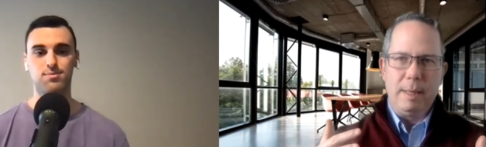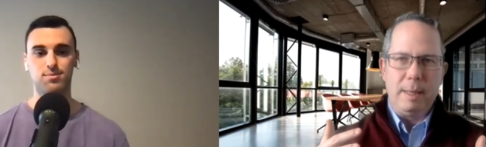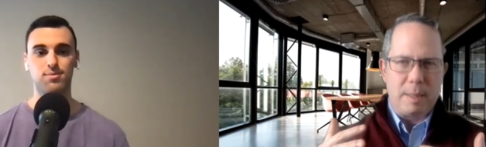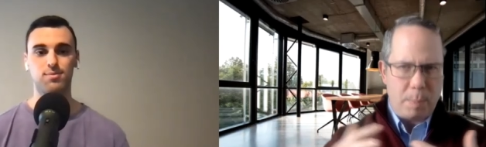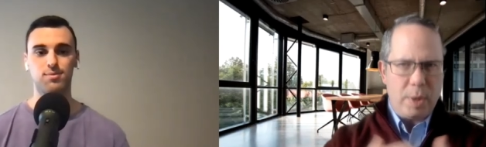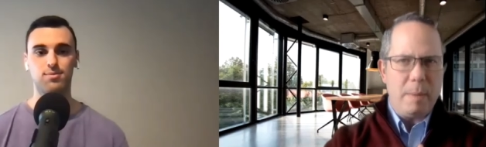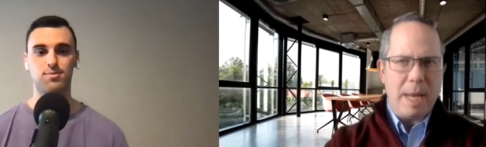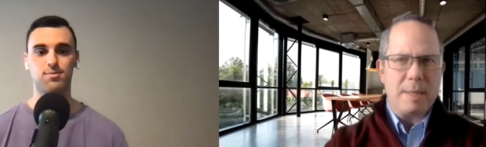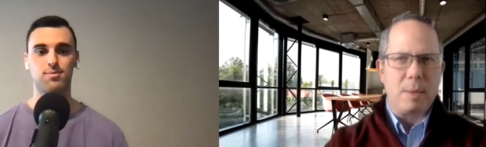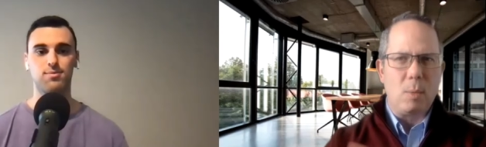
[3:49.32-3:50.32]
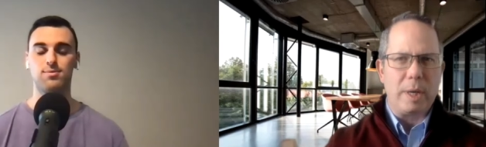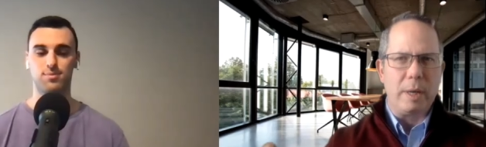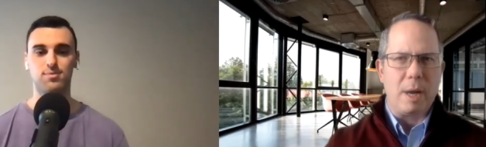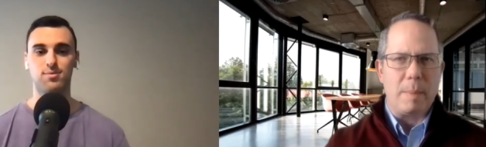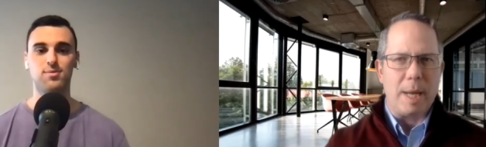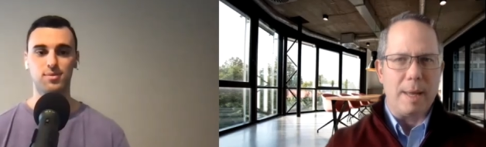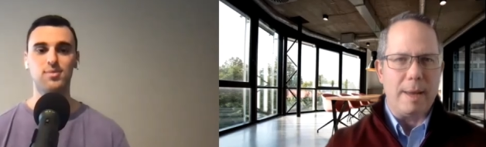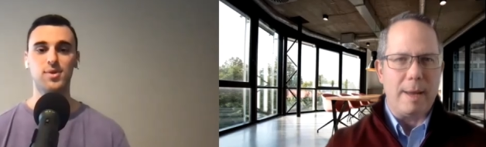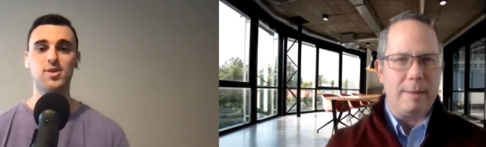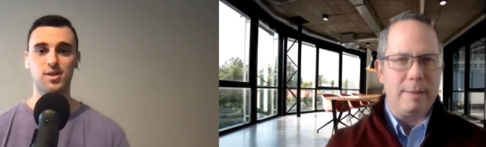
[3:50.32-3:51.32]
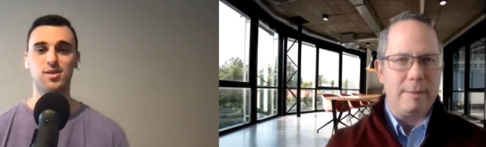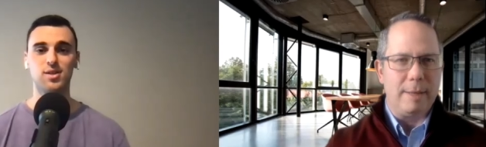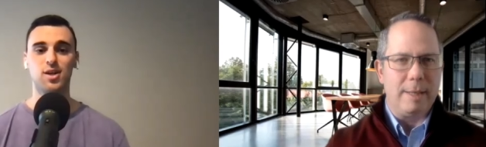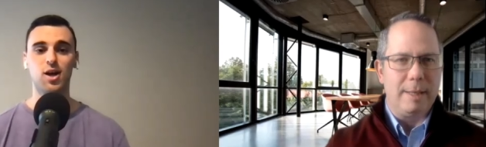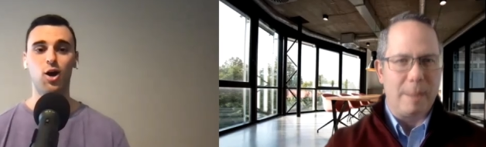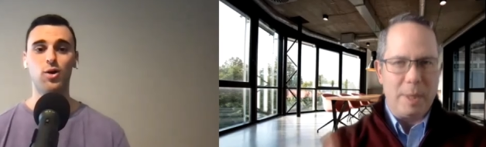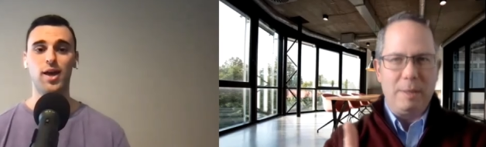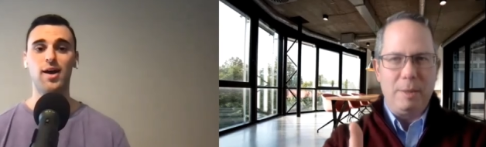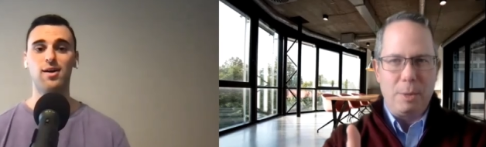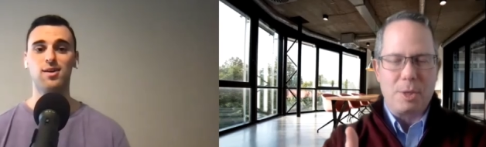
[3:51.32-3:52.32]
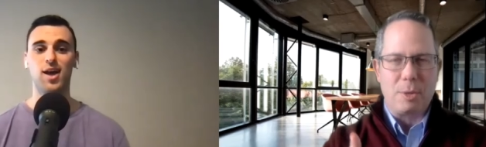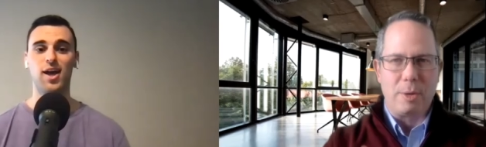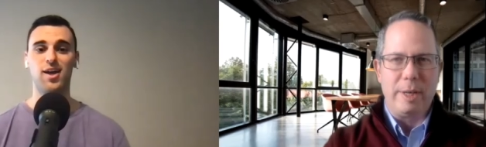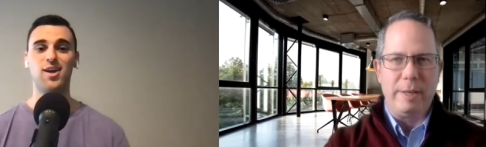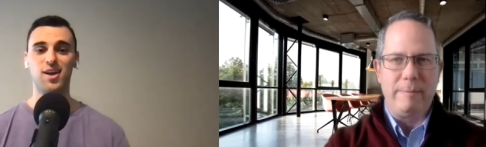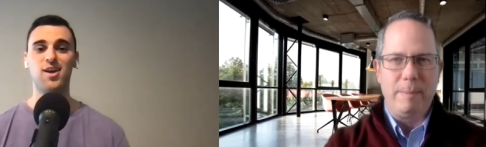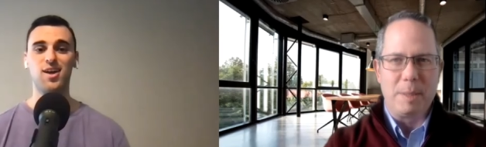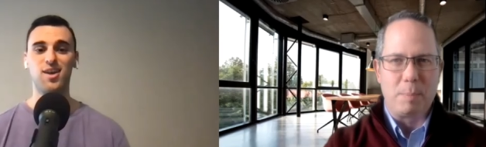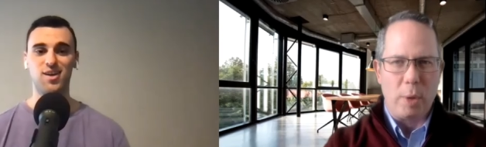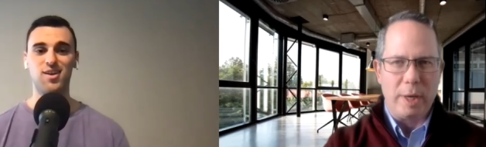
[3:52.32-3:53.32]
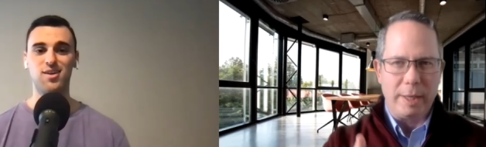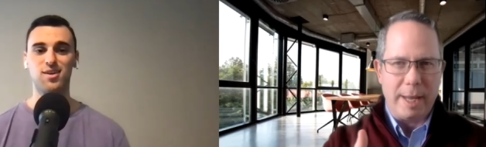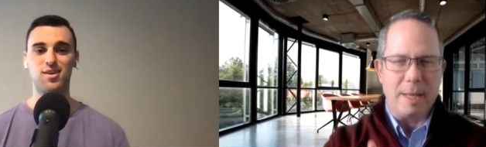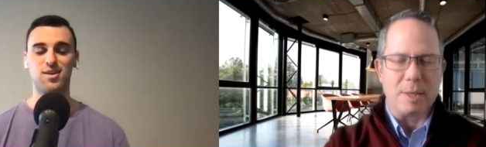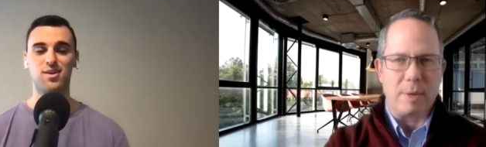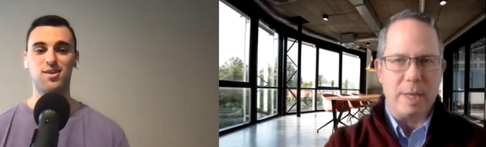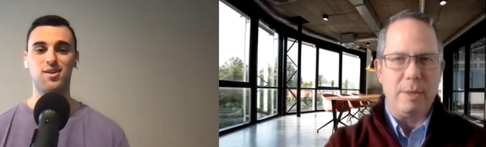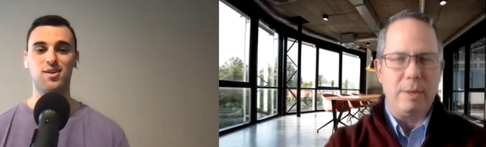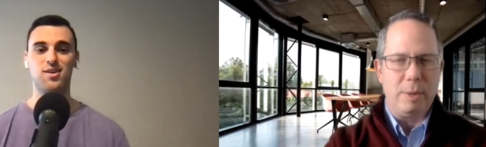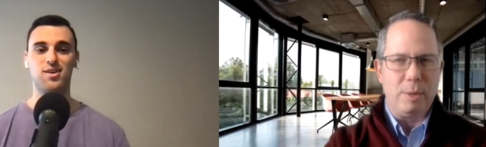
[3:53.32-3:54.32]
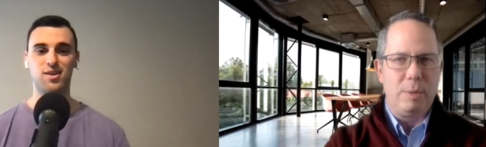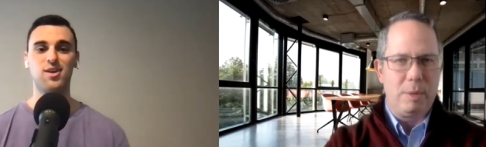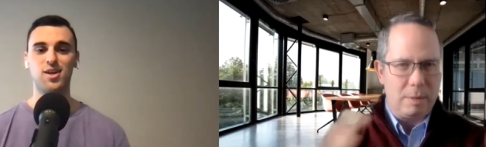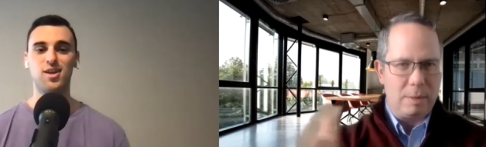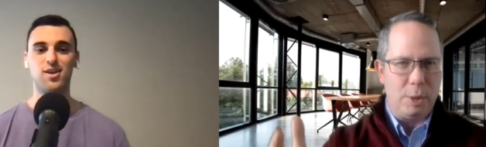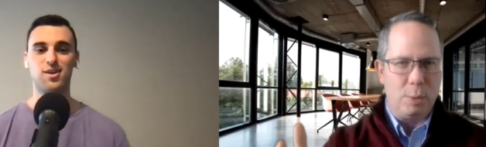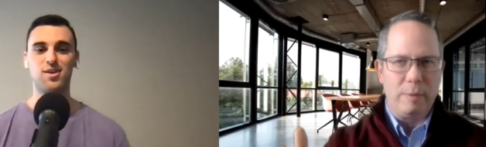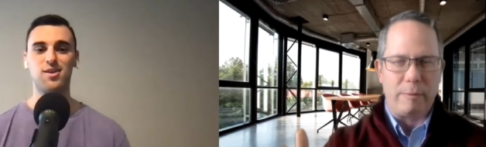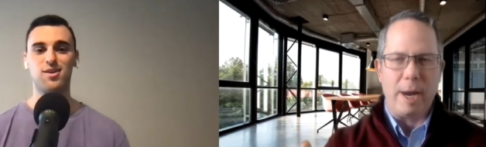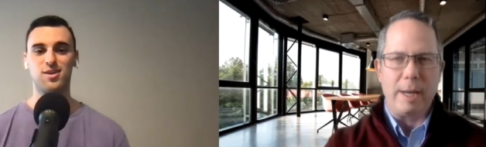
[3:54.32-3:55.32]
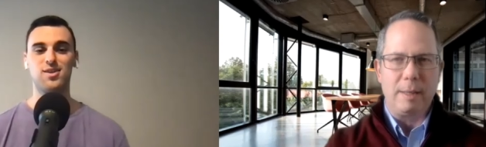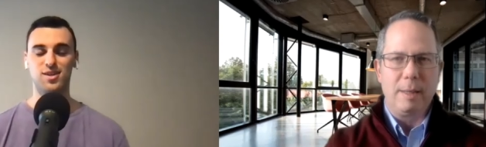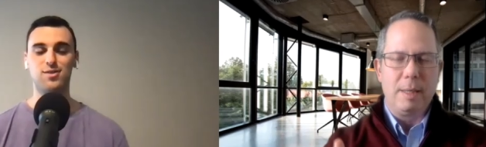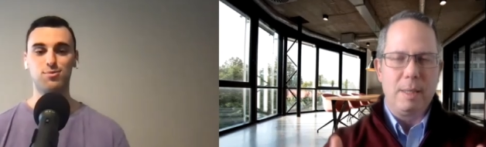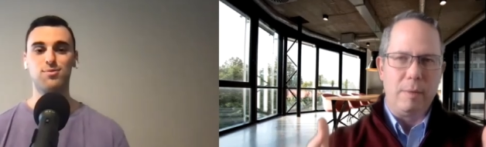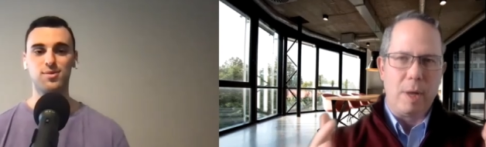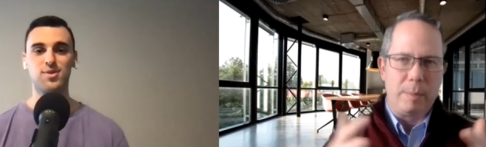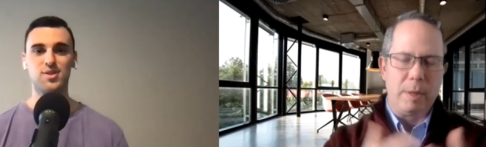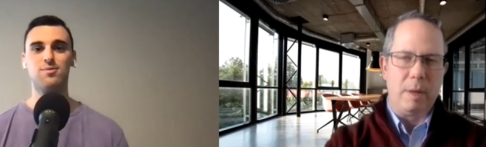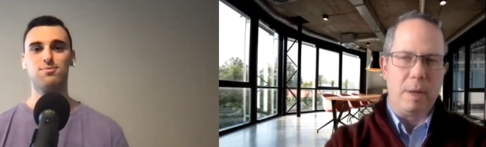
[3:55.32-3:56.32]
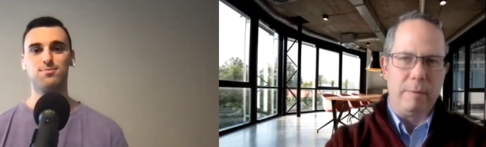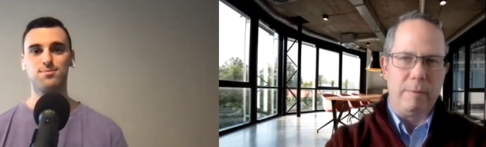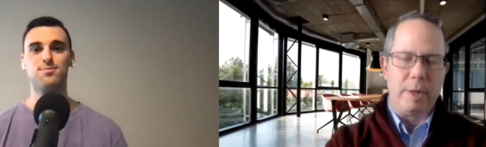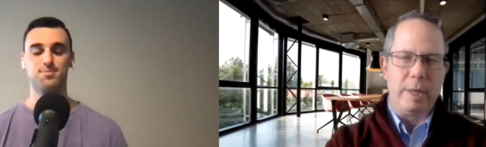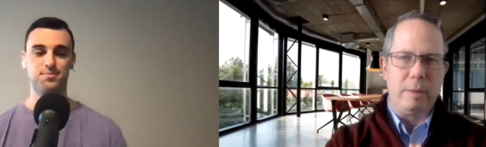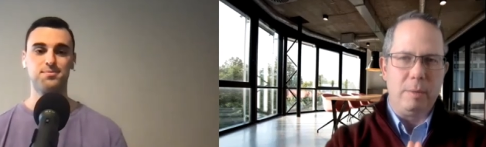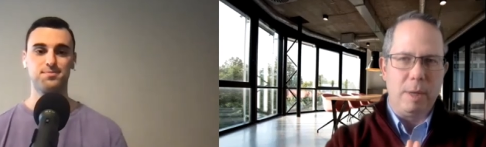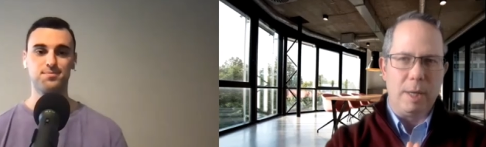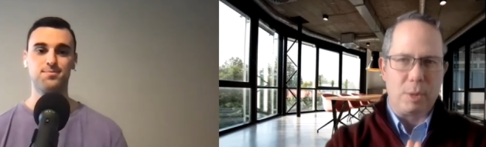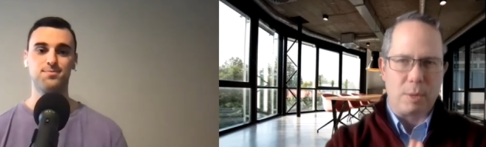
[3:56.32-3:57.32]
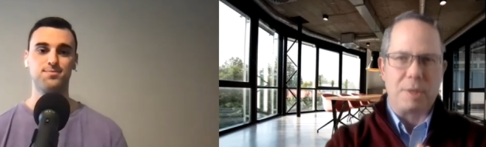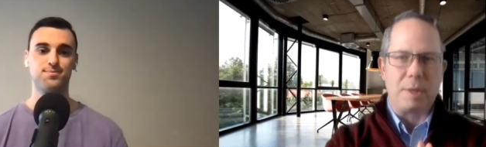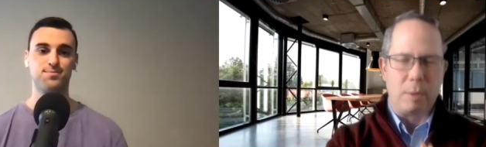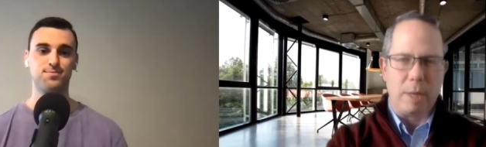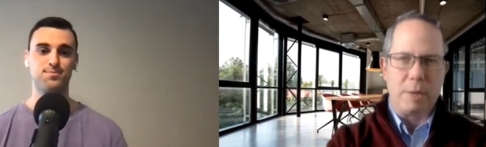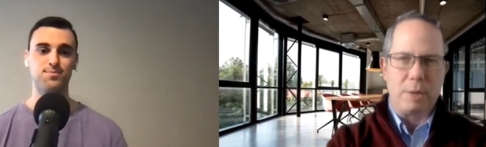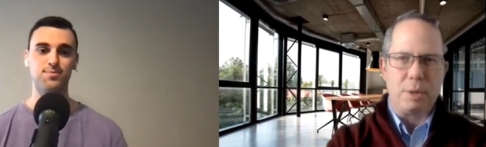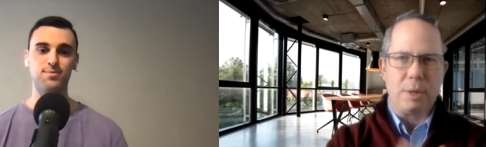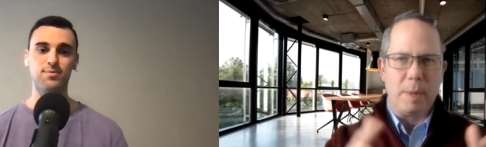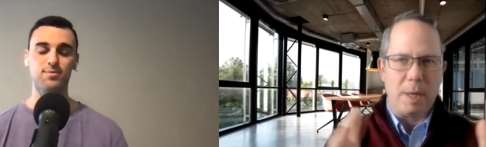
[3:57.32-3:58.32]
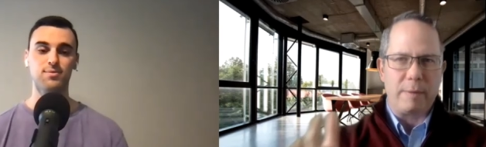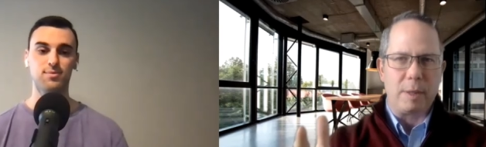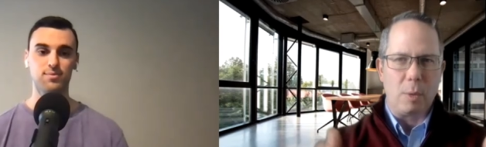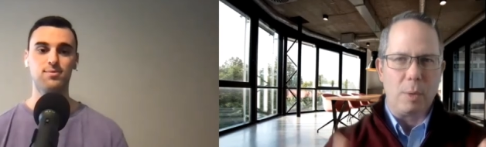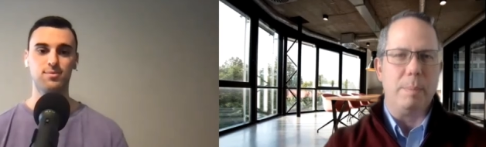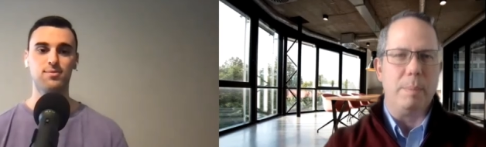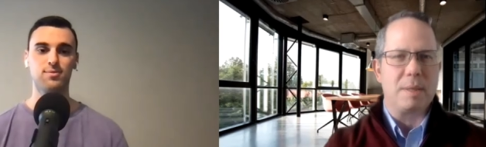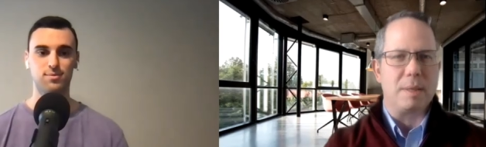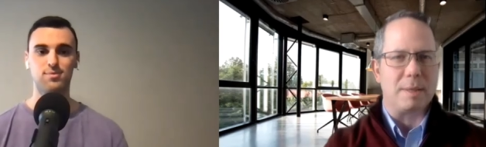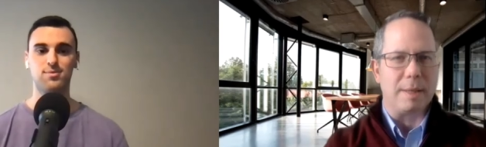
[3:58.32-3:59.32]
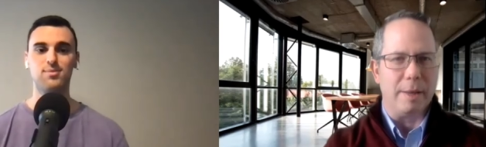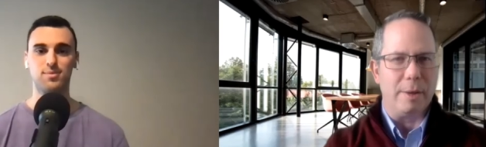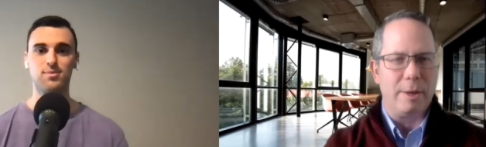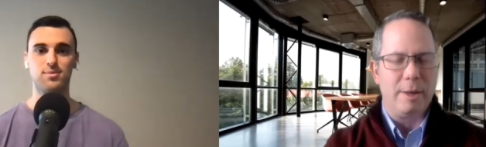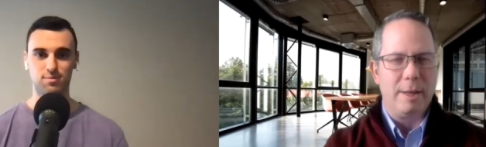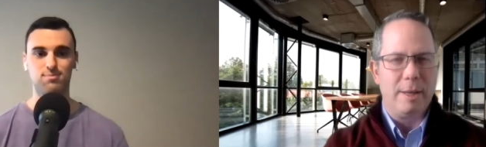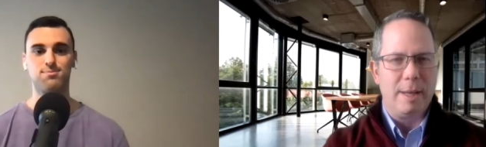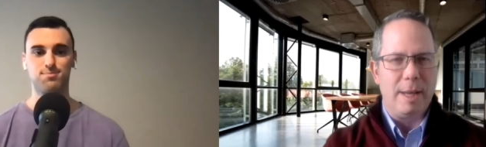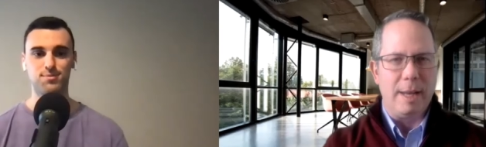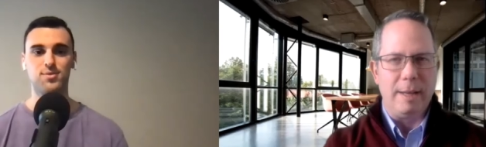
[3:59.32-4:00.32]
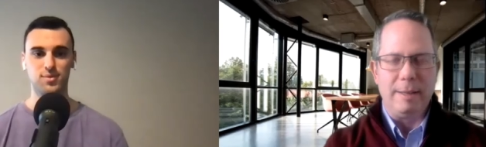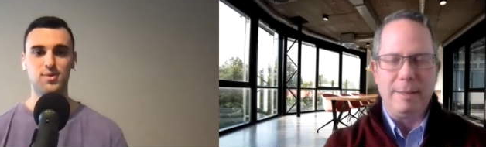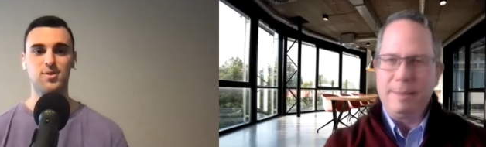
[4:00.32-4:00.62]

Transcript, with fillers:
Speaker 1: it's pretty amazing what can come out of that right oh I yeah mean, your story is point in case right you you you and Frank developed a, a very uh, trusting relationship enough to go into business together. And